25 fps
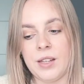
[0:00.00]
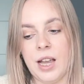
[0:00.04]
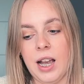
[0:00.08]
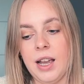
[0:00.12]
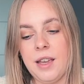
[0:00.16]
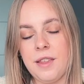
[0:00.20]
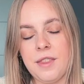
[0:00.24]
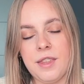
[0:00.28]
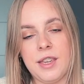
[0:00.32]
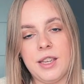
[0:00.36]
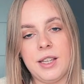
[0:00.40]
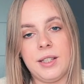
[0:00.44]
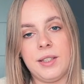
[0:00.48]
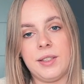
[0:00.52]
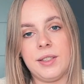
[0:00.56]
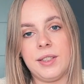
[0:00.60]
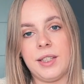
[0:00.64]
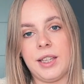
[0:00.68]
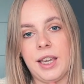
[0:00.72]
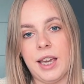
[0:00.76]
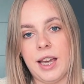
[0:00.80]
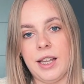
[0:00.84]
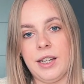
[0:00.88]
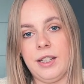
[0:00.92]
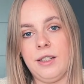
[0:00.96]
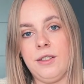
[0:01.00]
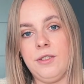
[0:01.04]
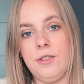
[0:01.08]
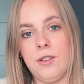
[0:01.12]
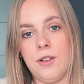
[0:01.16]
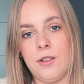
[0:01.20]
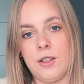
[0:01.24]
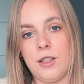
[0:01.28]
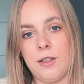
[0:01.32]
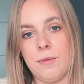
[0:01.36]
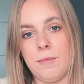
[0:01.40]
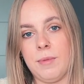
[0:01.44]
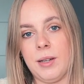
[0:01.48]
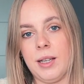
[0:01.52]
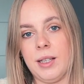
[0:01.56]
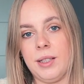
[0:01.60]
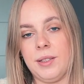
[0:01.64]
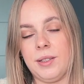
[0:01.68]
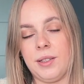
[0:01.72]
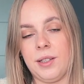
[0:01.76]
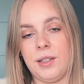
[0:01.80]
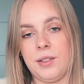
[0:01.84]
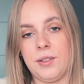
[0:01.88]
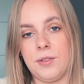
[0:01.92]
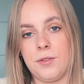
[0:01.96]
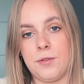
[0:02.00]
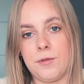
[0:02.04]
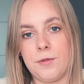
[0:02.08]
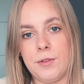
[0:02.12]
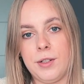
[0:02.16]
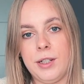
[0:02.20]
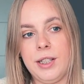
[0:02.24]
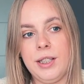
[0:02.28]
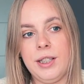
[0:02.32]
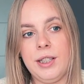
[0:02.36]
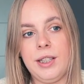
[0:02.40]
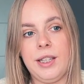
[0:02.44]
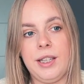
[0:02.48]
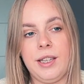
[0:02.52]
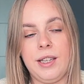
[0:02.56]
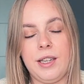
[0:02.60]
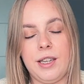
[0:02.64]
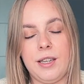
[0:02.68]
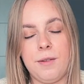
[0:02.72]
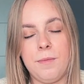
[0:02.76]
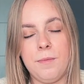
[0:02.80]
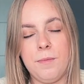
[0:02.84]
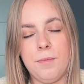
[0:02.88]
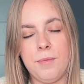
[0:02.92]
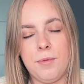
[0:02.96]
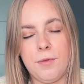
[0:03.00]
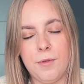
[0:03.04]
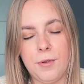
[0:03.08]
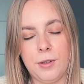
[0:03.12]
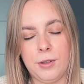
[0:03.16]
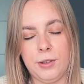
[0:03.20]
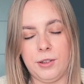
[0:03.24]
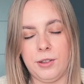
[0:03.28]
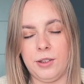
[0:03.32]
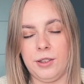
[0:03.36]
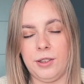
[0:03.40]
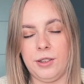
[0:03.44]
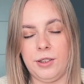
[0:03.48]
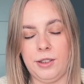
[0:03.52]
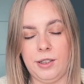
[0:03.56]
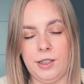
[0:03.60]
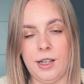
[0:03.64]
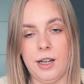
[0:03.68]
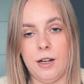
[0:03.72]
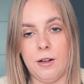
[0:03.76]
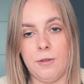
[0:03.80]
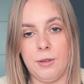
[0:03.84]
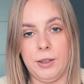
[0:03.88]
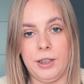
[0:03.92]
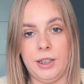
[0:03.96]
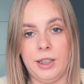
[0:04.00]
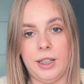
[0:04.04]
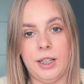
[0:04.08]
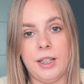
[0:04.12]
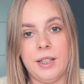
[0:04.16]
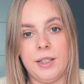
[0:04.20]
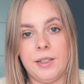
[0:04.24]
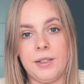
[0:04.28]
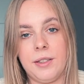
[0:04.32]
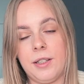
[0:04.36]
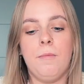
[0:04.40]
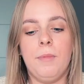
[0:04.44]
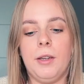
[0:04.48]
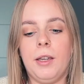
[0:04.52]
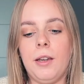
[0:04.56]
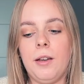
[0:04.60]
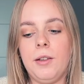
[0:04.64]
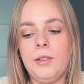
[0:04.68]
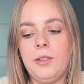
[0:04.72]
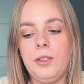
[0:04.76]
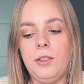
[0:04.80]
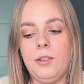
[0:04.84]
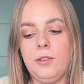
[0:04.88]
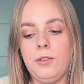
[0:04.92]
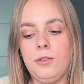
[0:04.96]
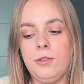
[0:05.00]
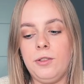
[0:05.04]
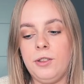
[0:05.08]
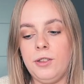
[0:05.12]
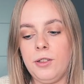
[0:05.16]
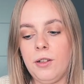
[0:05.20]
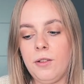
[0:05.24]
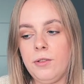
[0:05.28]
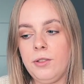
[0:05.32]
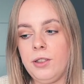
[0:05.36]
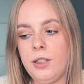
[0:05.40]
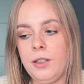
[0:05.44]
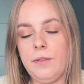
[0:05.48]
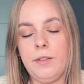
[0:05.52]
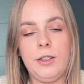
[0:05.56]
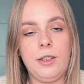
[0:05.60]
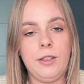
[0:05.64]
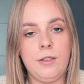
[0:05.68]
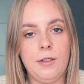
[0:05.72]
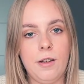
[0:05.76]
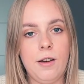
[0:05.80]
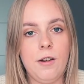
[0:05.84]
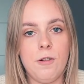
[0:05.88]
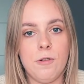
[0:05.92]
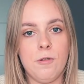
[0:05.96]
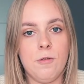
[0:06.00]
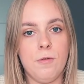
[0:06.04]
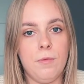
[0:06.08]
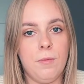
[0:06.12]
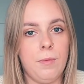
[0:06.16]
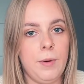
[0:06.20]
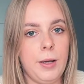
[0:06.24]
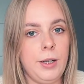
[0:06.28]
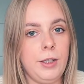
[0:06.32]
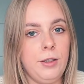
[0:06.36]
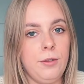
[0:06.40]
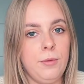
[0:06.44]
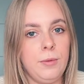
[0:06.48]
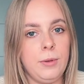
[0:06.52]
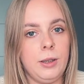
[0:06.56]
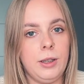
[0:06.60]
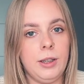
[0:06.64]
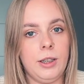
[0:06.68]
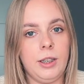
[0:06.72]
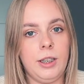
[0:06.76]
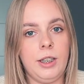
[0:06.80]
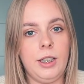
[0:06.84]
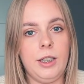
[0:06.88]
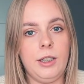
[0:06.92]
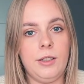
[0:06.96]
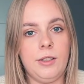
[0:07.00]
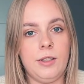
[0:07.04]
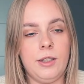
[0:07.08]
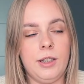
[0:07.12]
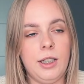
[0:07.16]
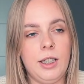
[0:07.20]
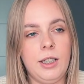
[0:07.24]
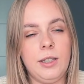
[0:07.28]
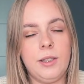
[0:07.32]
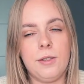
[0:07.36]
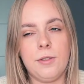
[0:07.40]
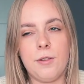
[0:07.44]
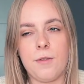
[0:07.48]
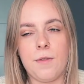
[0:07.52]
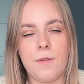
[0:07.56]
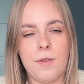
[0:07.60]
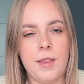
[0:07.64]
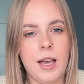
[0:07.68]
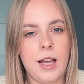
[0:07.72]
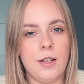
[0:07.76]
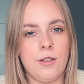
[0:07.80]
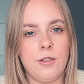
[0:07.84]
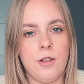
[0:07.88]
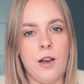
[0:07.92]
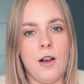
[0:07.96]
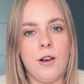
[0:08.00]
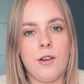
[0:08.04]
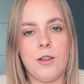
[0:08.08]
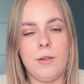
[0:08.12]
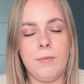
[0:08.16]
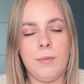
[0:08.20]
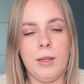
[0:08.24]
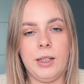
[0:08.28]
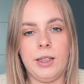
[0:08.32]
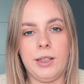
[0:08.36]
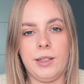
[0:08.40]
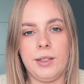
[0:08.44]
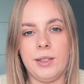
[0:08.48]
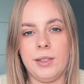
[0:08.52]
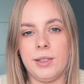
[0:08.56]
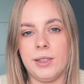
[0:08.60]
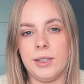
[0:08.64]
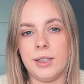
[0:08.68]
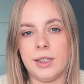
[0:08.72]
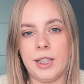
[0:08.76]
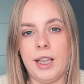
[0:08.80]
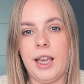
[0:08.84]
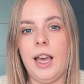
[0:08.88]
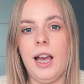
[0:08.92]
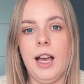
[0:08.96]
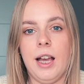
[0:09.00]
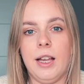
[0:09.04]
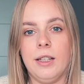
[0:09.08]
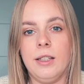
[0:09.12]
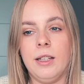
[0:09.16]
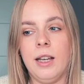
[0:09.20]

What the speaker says: I think scanning documents is really important nowadays because you don't even know when you will need this or that document in scan,